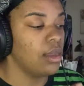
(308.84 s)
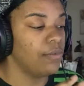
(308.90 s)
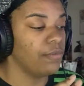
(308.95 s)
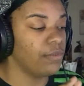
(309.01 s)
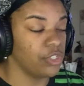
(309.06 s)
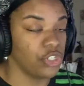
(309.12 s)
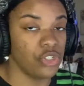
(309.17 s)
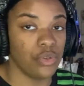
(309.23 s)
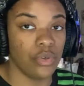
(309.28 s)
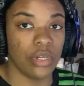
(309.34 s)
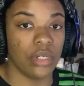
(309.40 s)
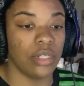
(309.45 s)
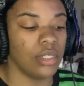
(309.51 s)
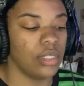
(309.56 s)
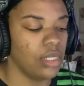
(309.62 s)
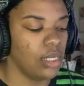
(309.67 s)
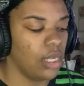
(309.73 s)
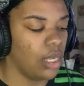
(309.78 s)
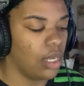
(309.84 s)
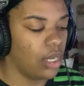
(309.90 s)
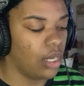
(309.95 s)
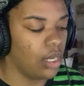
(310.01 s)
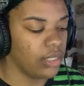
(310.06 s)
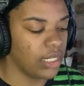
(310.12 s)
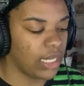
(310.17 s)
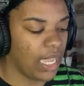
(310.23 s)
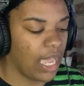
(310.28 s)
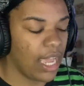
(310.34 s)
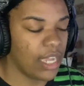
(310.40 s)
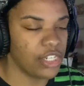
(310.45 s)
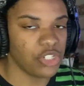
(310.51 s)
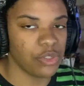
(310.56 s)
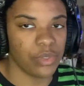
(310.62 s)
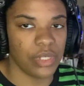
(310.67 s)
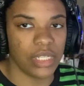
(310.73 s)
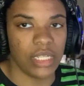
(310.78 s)
for sure, uh, The
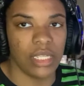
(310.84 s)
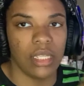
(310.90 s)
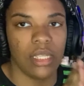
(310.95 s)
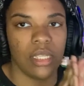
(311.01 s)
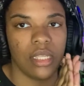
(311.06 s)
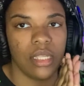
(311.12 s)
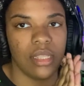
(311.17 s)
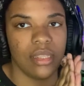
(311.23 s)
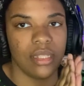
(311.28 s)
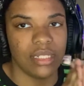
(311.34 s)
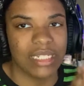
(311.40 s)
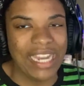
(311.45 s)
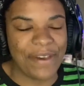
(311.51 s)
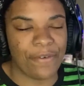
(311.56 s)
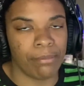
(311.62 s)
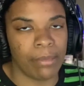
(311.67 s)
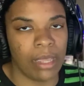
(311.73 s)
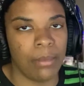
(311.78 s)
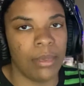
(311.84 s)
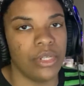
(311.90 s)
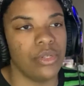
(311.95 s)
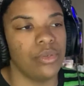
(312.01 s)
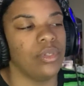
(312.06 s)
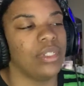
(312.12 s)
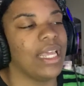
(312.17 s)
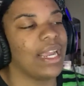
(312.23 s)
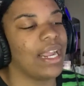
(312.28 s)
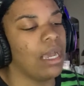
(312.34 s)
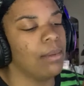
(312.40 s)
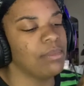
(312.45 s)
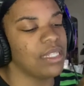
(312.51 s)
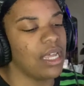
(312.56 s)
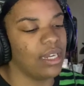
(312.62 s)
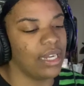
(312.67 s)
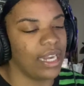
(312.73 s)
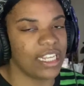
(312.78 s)
Conjuring, The Devil Made Me Do It. That comes
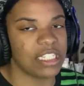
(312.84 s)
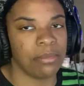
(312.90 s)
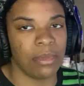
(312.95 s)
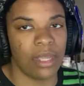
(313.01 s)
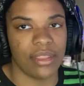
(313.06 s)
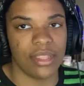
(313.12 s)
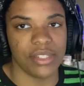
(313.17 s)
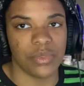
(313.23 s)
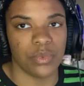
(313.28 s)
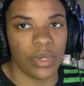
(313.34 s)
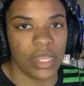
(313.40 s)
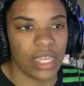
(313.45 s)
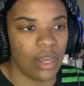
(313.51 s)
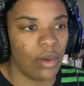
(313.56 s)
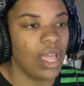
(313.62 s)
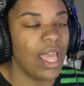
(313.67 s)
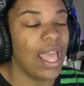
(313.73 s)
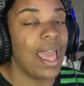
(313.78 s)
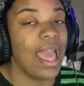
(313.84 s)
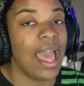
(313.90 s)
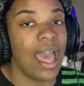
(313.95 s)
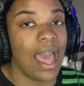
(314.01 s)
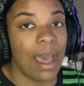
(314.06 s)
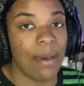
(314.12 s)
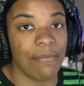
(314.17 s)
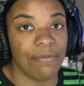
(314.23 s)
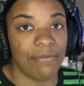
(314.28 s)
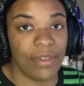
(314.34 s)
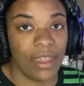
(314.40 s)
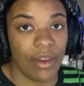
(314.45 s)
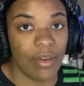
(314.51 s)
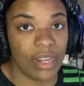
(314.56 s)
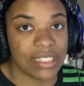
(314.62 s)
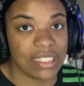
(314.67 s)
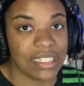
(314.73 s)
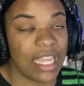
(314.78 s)
out next month as well. I'm very
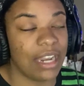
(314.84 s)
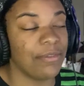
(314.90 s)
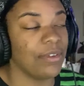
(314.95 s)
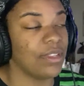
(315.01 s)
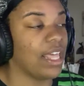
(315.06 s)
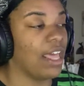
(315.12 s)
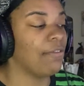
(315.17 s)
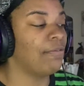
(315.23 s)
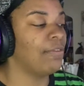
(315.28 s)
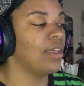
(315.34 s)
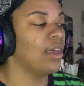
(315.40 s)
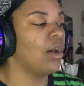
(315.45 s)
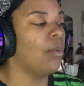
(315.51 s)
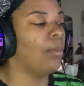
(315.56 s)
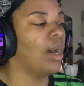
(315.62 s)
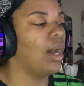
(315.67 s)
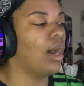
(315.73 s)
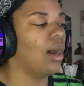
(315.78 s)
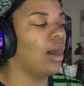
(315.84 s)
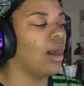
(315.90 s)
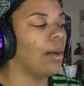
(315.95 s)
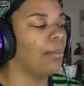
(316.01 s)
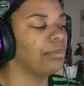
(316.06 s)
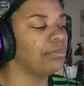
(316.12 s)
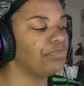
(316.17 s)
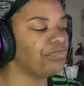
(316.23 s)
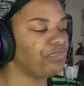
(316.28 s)
excited for that film um,